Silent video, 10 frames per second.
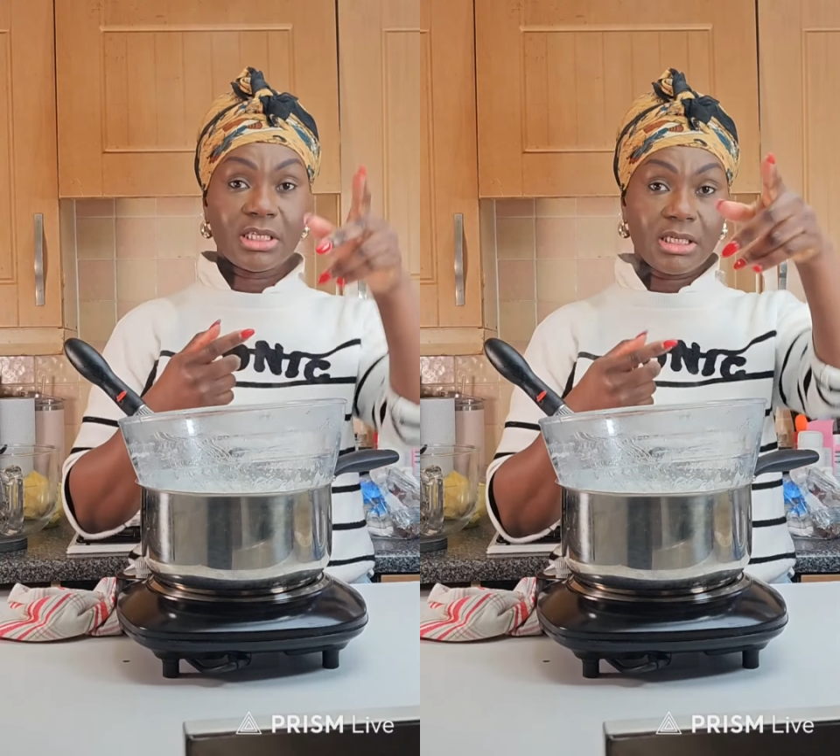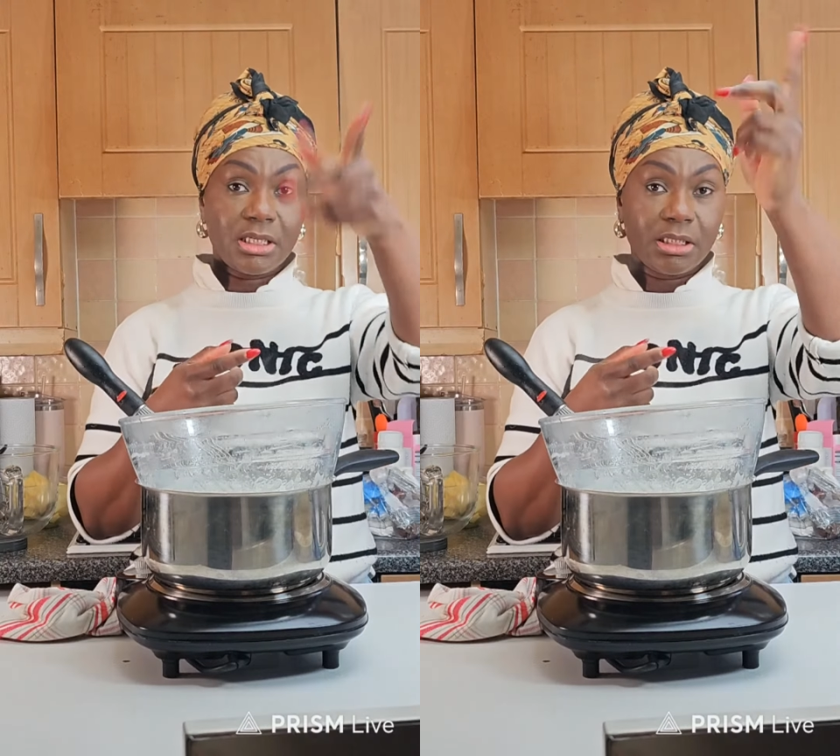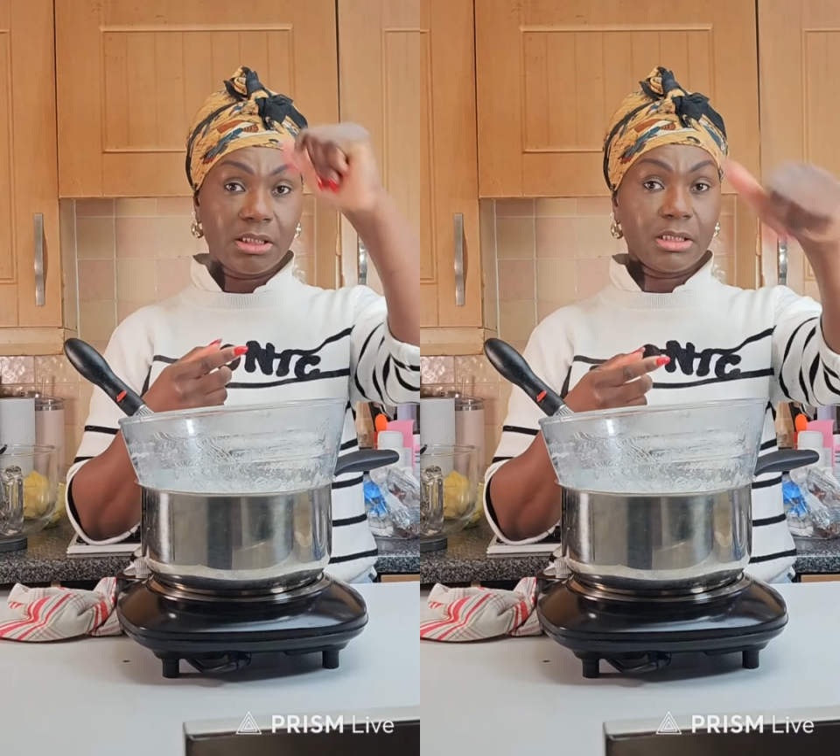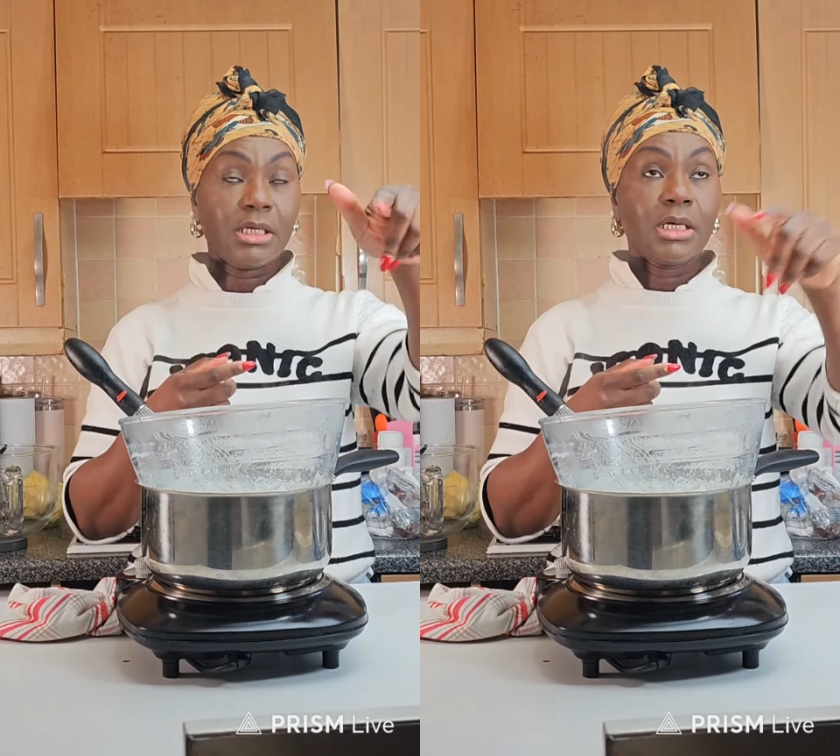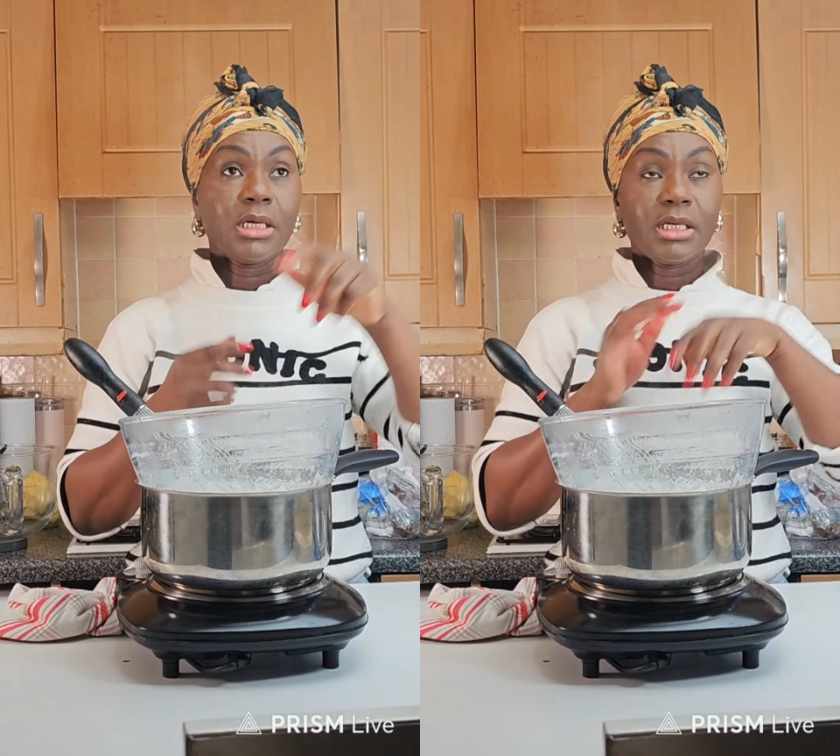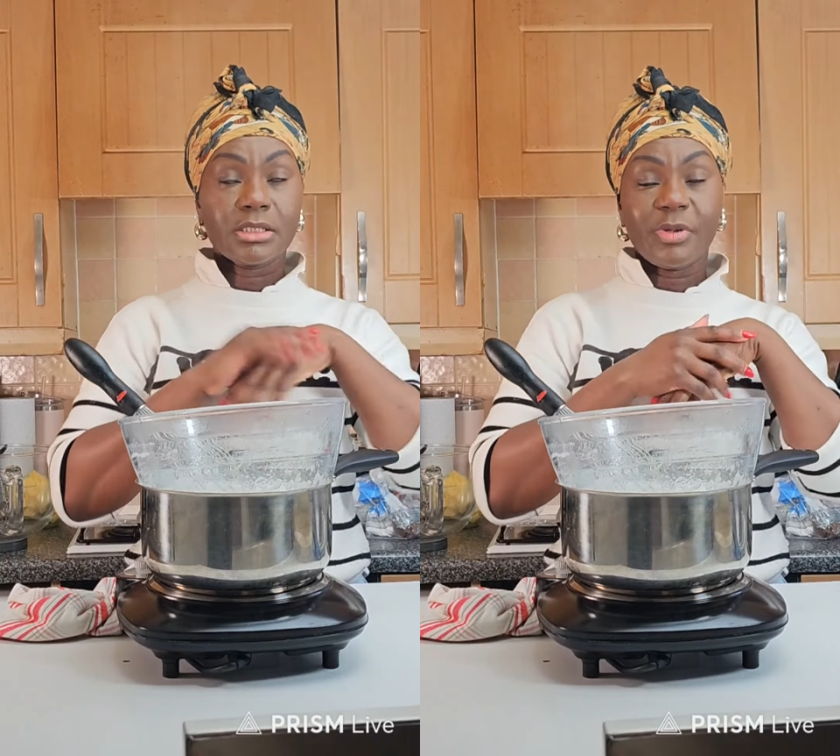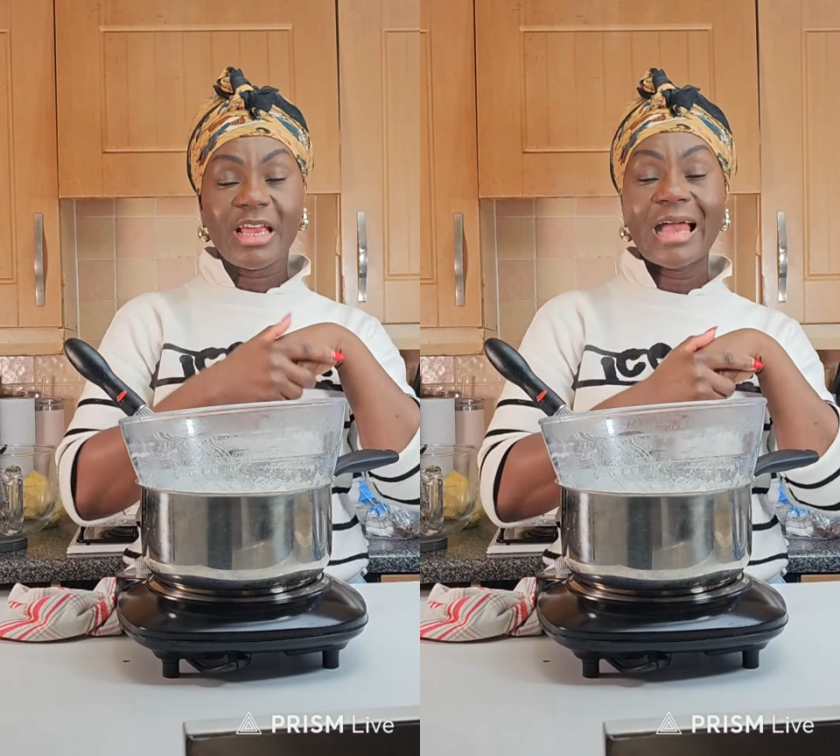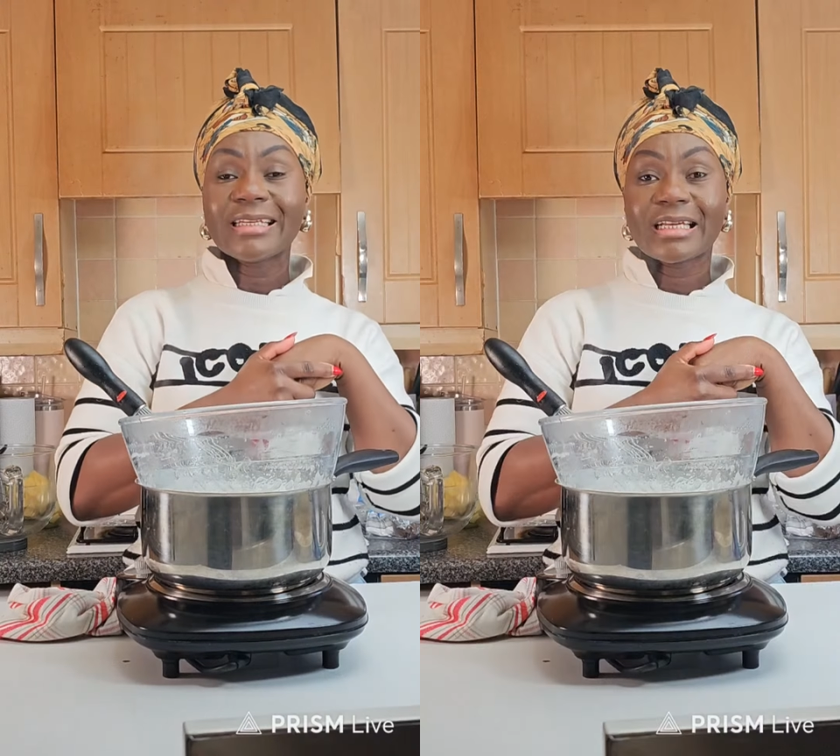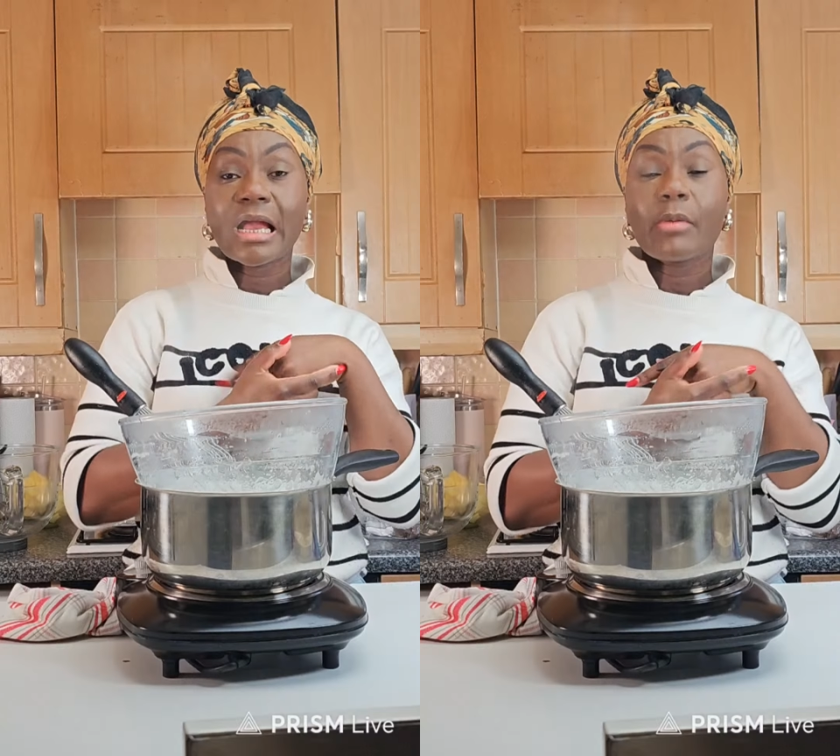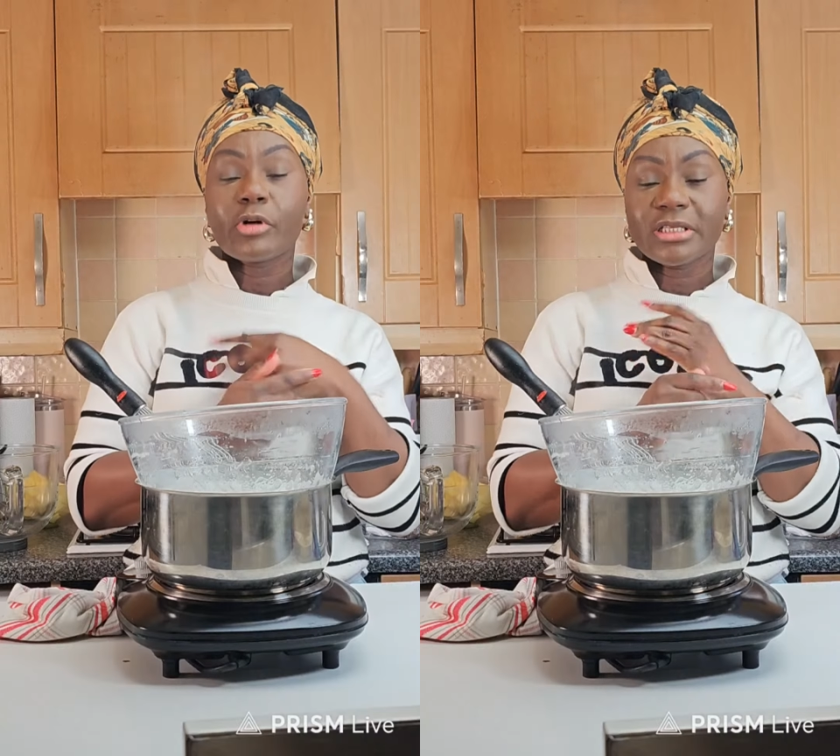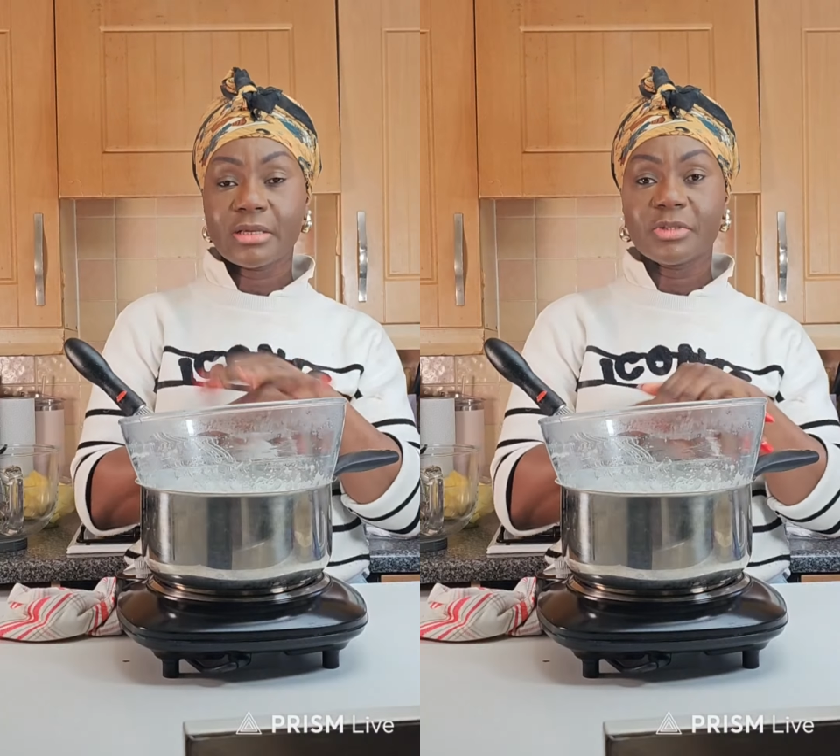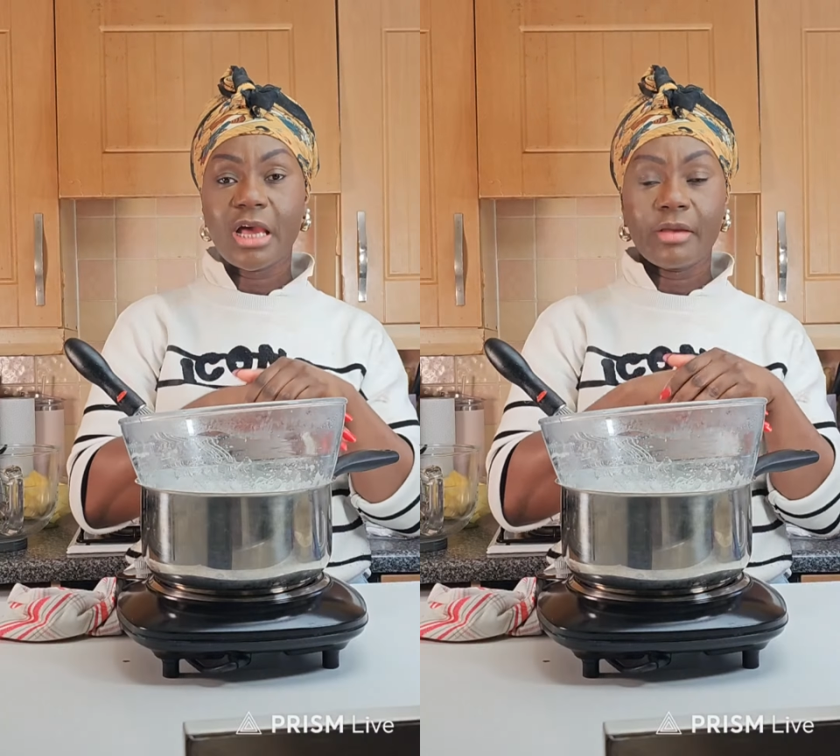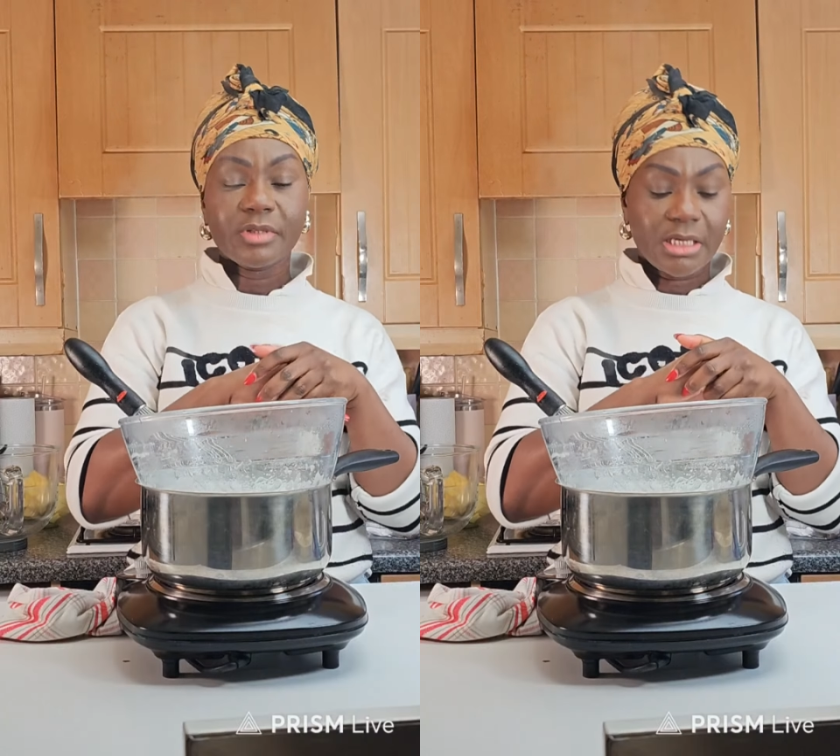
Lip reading: he's behind the camera sometimes,